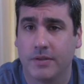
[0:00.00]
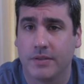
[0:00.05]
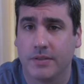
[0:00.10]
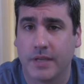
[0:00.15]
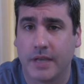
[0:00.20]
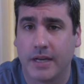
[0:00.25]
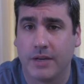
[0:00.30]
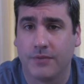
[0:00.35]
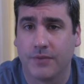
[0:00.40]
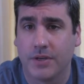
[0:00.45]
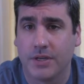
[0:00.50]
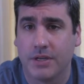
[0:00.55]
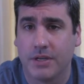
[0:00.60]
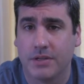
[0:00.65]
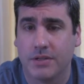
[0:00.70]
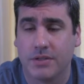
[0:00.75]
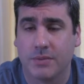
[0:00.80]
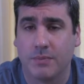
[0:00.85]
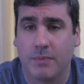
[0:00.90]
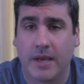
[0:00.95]
Tiny
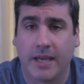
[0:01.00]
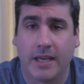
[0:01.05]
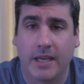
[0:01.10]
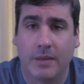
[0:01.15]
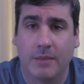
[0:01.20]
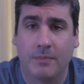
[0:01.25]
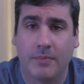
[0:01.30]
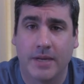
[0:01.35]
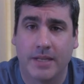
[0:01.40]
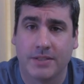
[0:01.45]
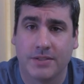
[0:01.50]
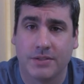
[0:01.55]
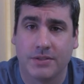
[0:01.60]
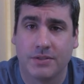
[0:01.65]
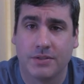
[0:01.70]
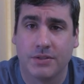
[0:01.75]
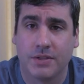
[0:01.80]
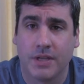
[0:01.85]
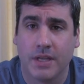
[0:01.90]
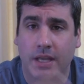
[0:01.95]
Frontiers, Mecha and
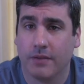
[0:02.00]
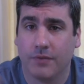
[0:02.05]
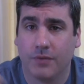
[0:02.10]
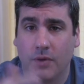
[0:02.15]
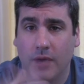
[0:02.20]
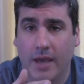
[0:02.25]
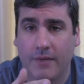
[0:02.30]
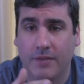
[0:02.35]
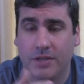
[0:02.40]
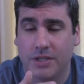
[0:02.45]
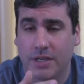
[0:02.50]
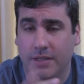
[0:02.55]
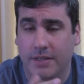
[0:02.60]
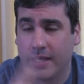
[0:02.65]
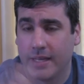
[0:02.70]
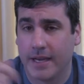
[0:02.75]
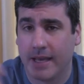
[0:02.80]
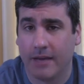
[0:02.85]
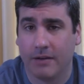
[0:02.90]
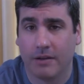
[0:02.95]
Monsters. If you haven't checked
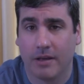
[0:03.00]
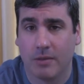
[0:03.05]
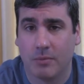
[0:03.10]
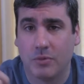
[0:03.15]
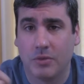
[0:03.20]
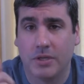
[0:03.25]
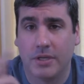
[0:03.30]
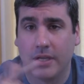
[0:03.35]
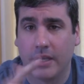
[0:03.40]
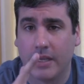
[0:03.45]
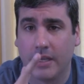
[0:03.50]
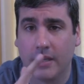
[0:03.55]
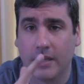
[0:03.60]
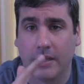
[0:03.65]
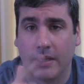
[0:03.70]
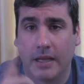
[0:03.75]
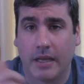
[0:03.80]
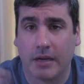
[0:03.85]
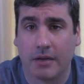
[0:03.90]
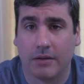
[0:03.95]
that out, I'll put a
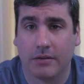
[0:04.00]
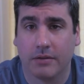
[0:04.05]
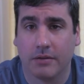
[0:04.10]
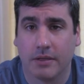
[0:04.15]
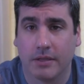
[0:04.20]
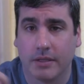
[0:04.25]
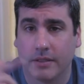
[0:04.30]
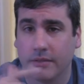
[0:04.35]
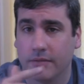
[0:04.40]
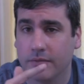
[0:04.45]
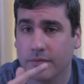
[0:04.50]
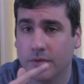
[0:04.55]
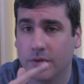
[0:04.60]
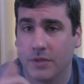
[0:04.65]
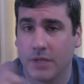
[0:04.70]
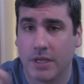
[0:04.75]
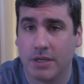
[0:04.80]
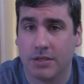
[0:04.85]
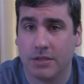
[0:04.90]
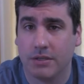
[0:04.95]

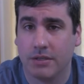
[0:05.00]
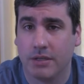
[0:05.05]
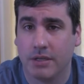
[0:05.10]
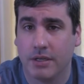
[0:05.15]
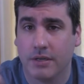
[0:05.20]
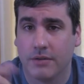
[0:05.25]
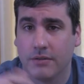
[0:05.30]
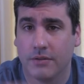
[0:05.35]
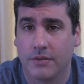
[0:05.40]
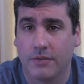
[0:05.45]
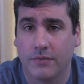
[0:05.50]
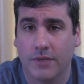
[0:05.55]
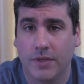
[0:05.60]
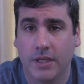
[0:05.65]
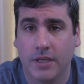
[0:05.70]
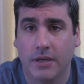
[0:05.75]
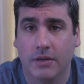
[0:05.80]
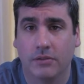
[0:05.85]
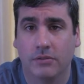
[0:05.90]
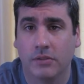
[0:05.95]
notation here in the
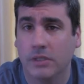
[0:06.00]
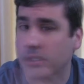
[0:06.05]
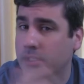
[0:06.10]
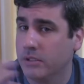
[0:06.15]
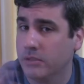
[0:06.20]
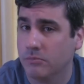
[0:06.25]
video.